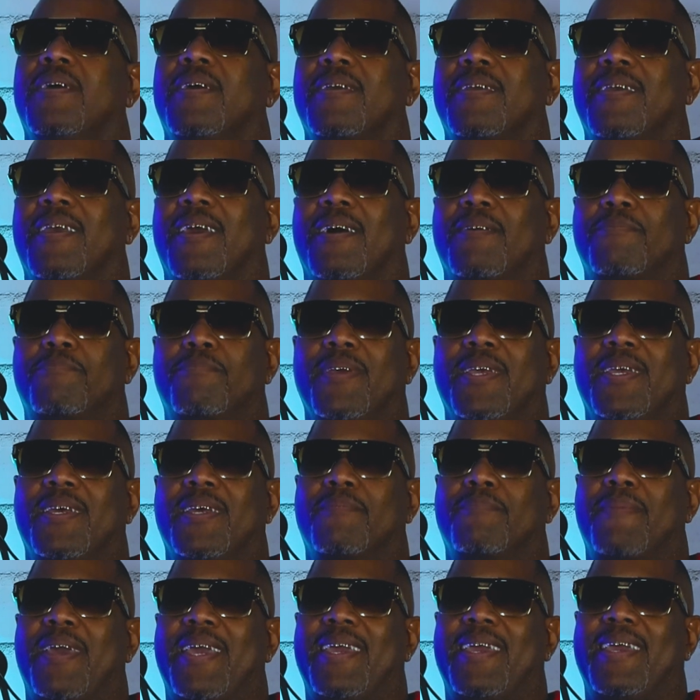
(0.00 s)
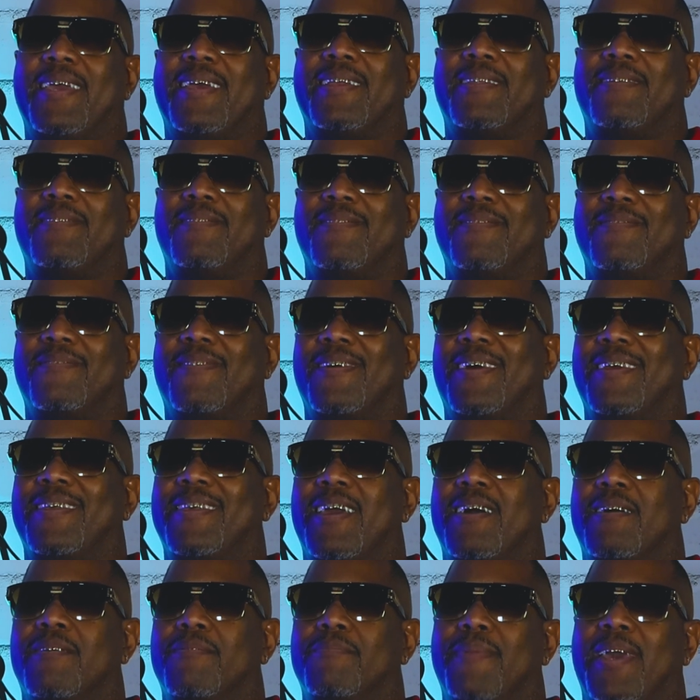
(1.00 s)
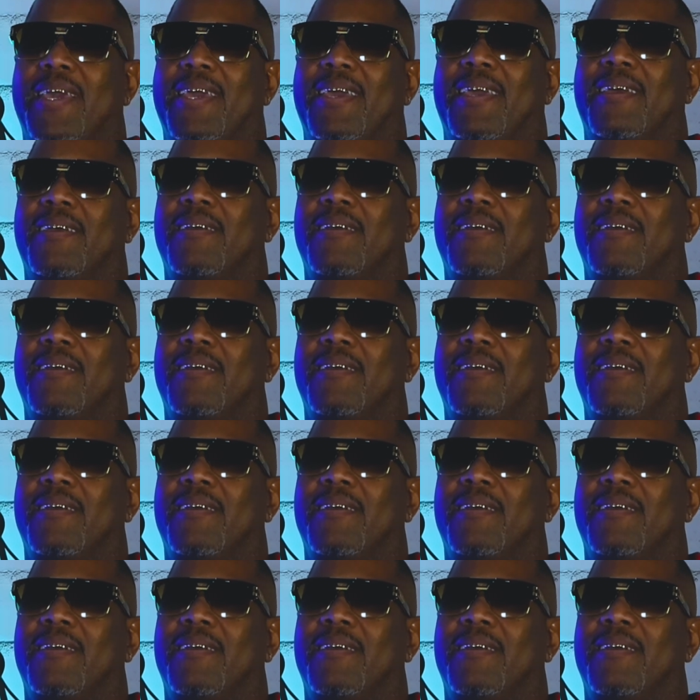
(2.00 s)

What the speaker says: Yeah, being a man, a young man.